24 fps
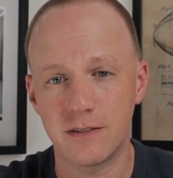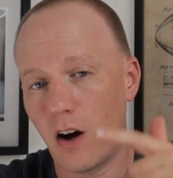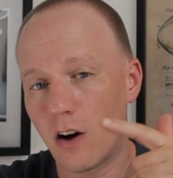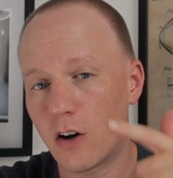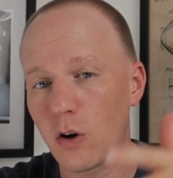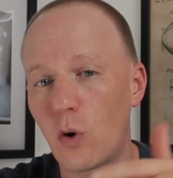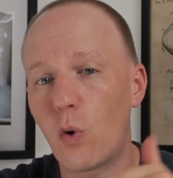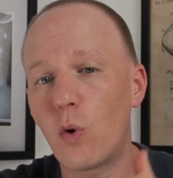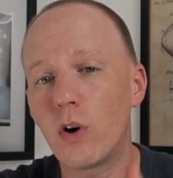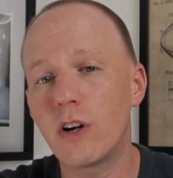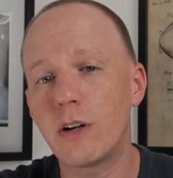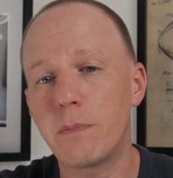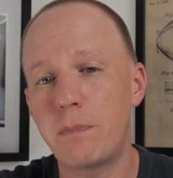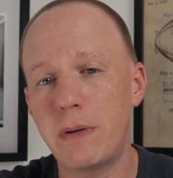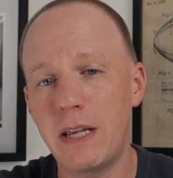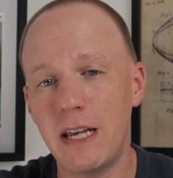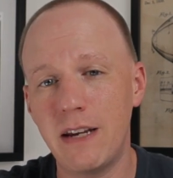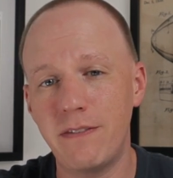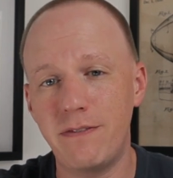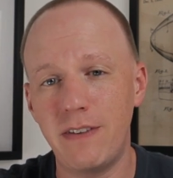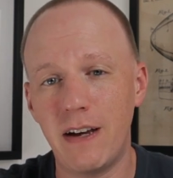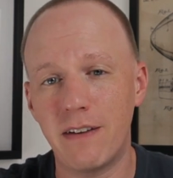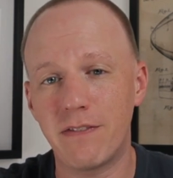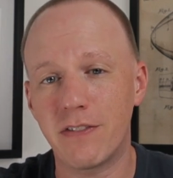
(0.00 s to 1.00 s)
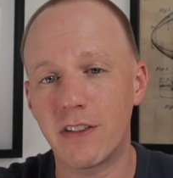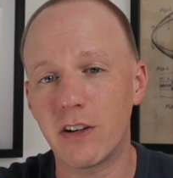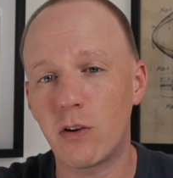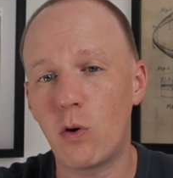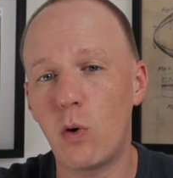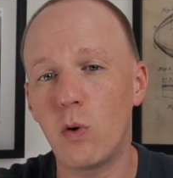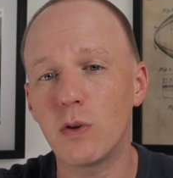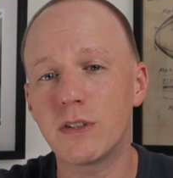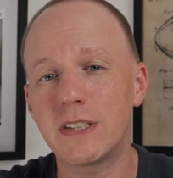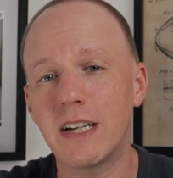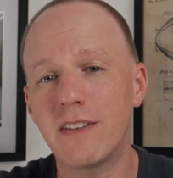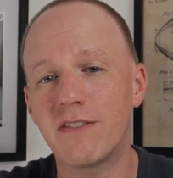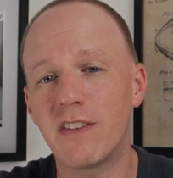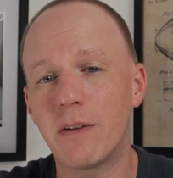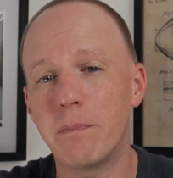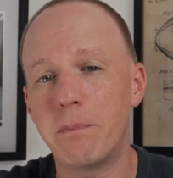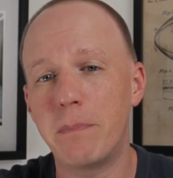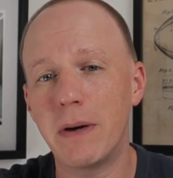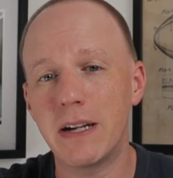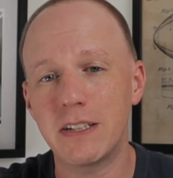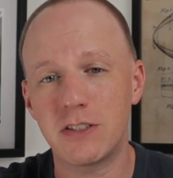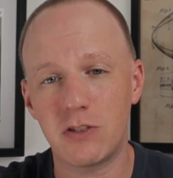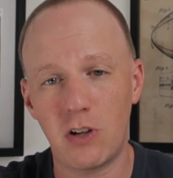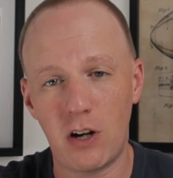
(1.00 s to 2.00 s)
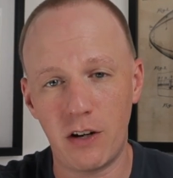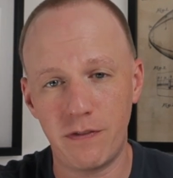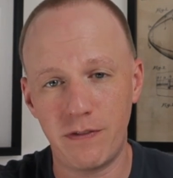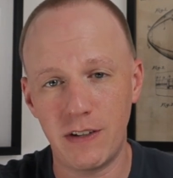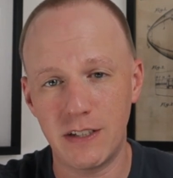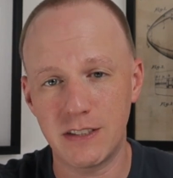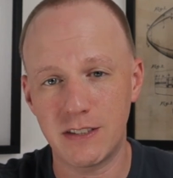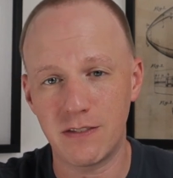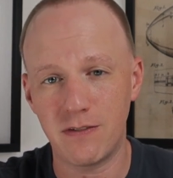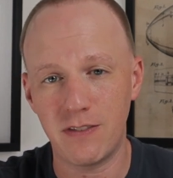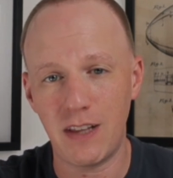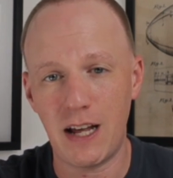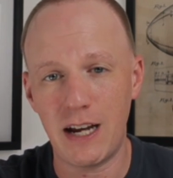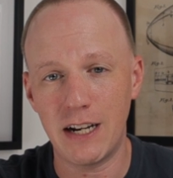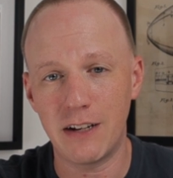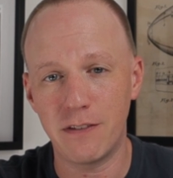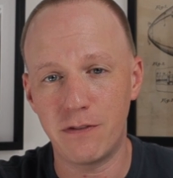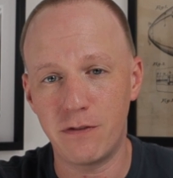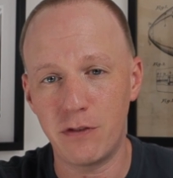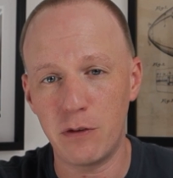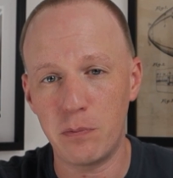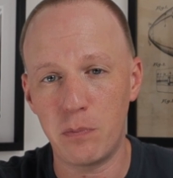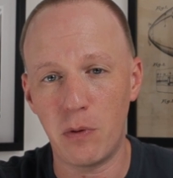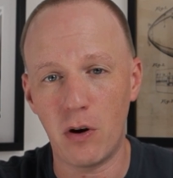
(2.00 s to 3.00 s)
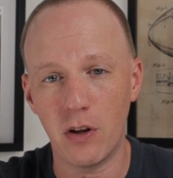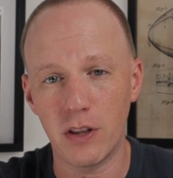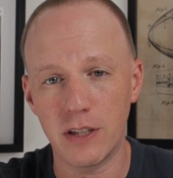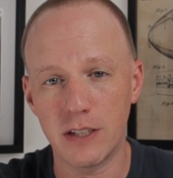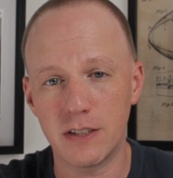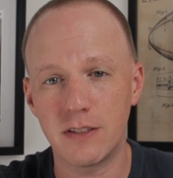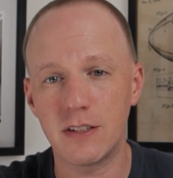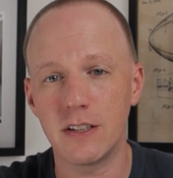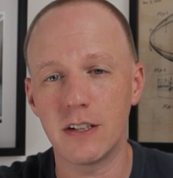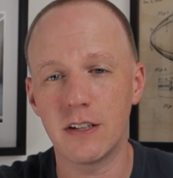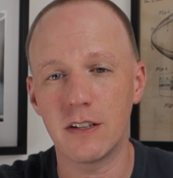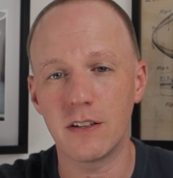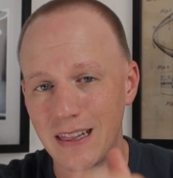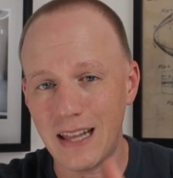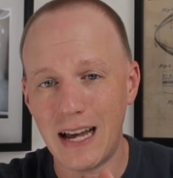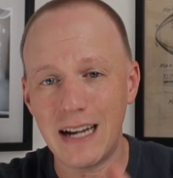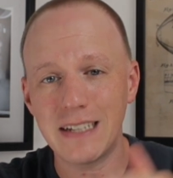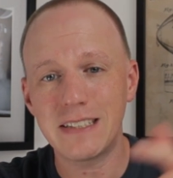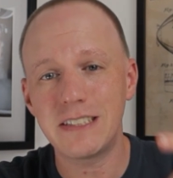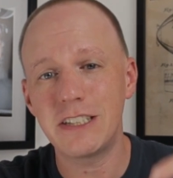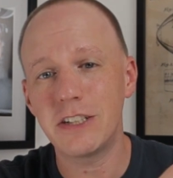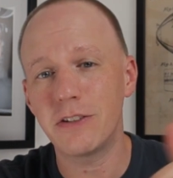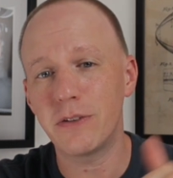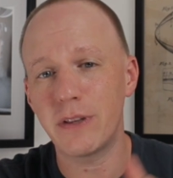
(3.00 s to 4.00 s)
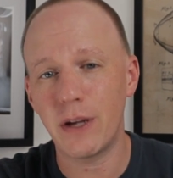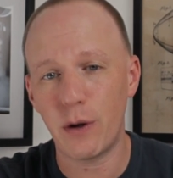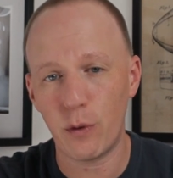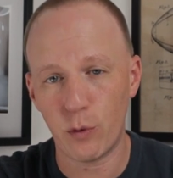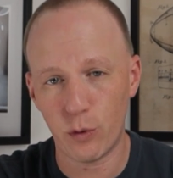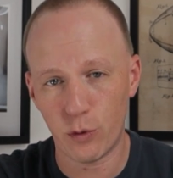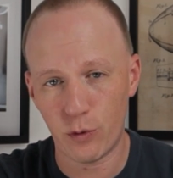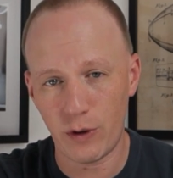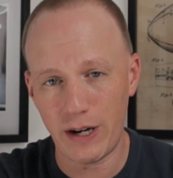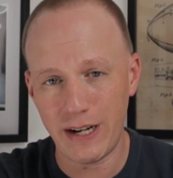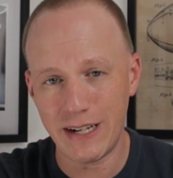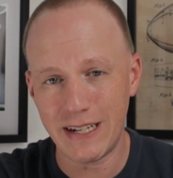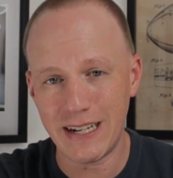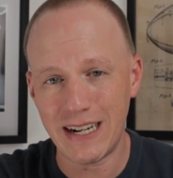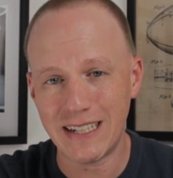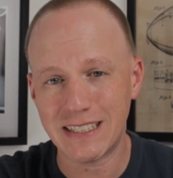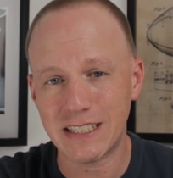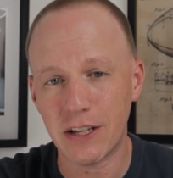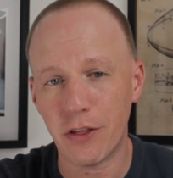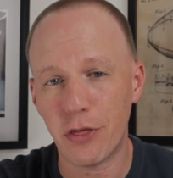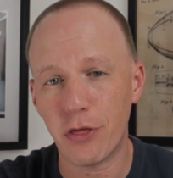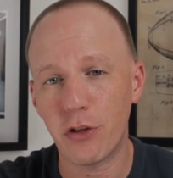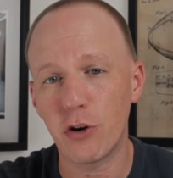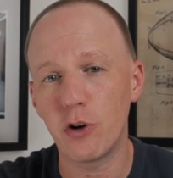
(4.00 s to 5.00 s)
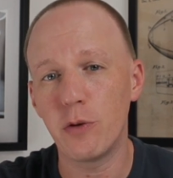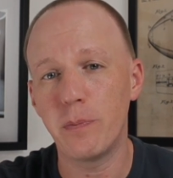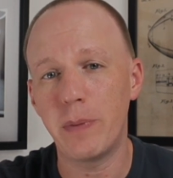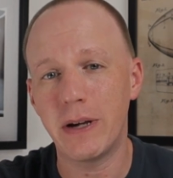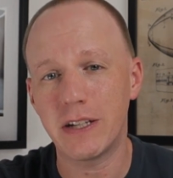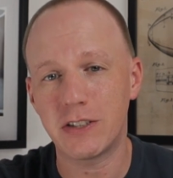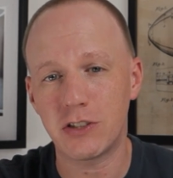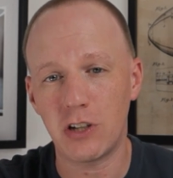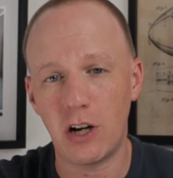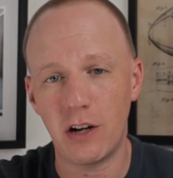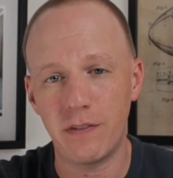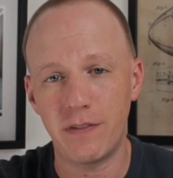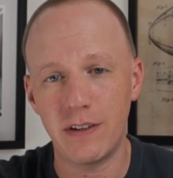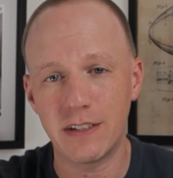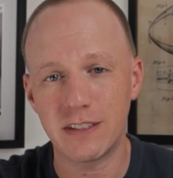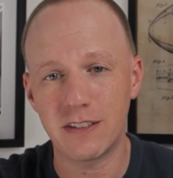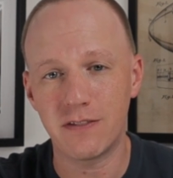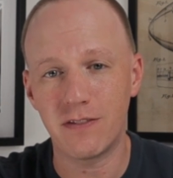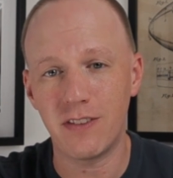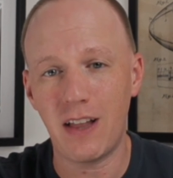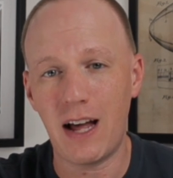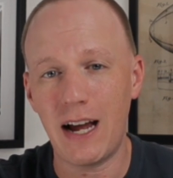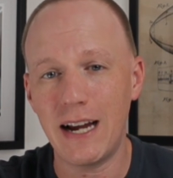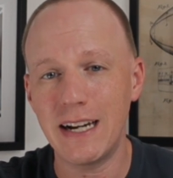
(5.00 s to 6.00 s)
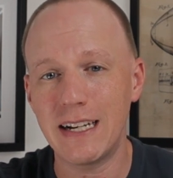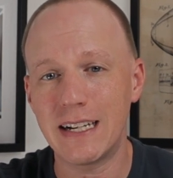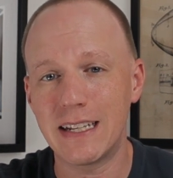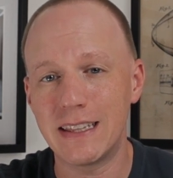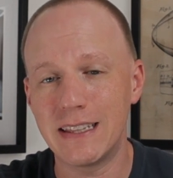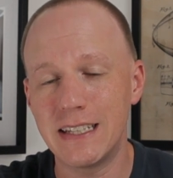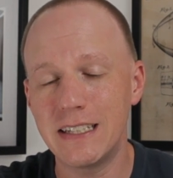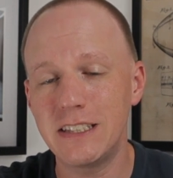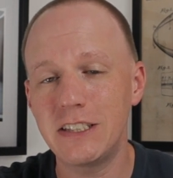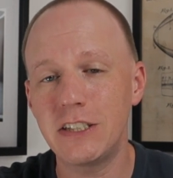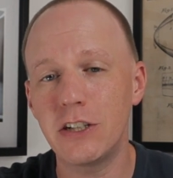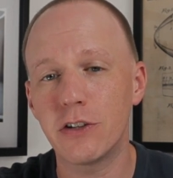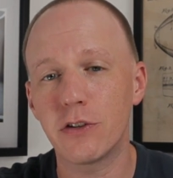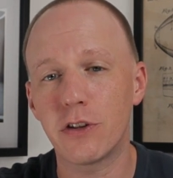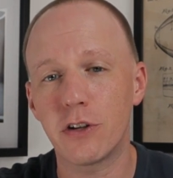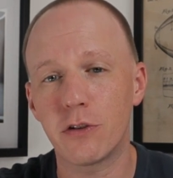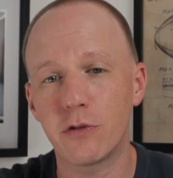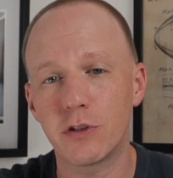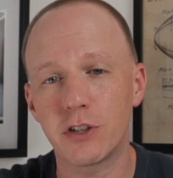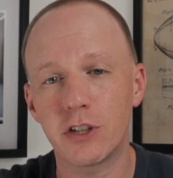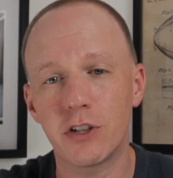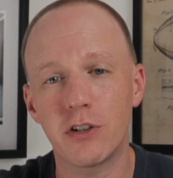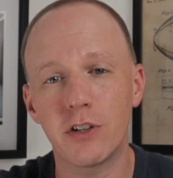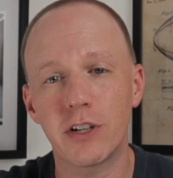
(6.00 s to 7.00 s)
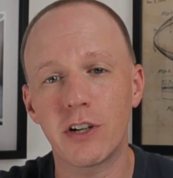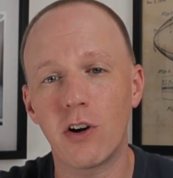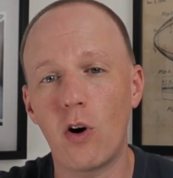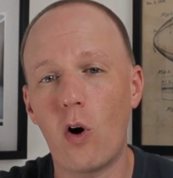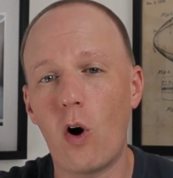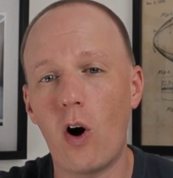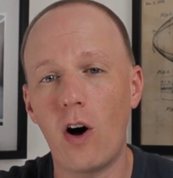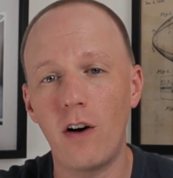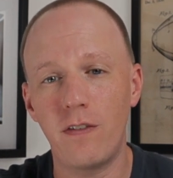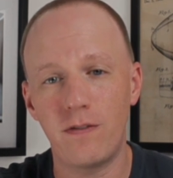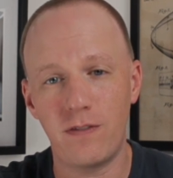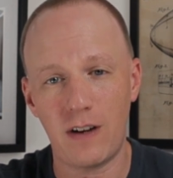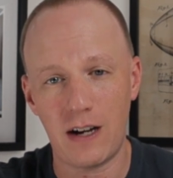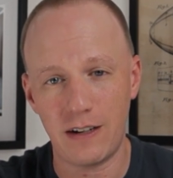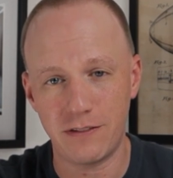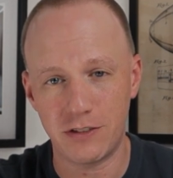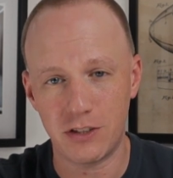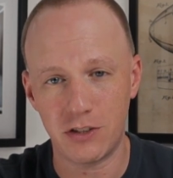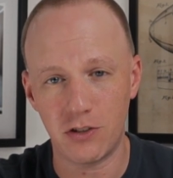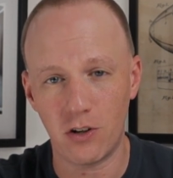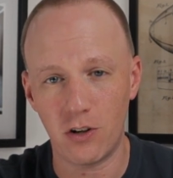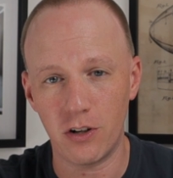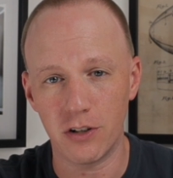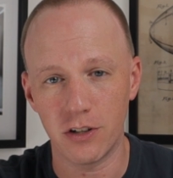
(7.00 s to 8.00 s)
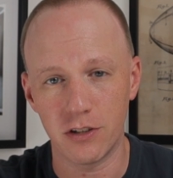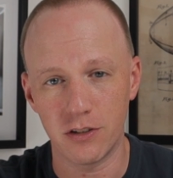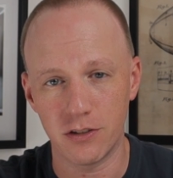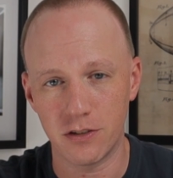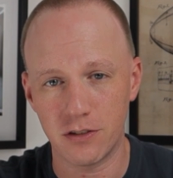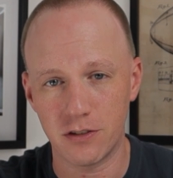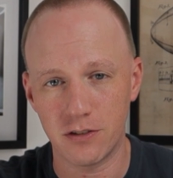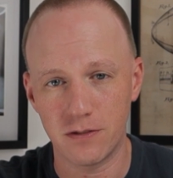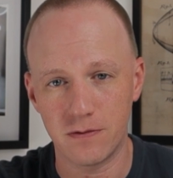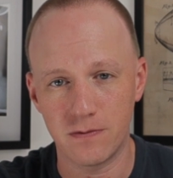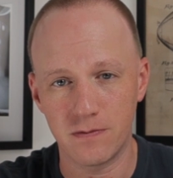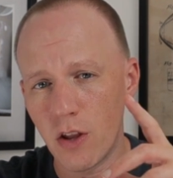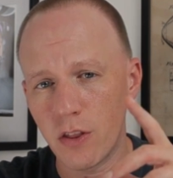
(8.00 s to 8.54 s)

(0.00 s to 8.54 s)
According to PFF, the Colts have the best offensive line in football this year. Last year, they were rated as the 3rd best offensive line, and this year they're returning all 5 starters.